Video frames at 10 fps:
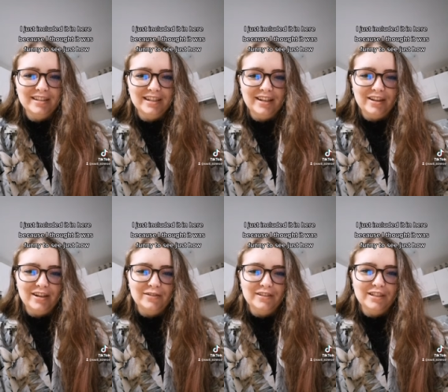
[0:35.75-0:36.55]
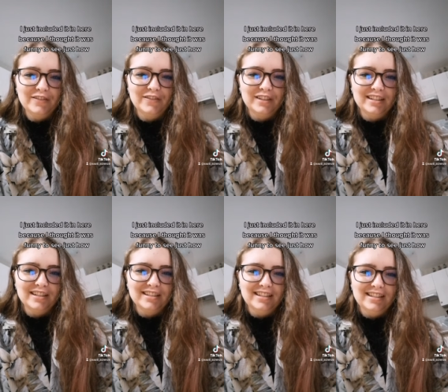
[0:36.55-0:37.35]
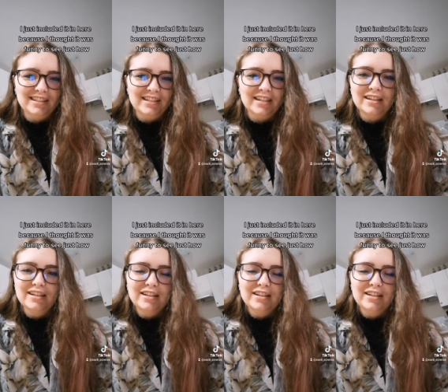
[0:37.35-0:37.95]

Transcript: I thought it was funny to see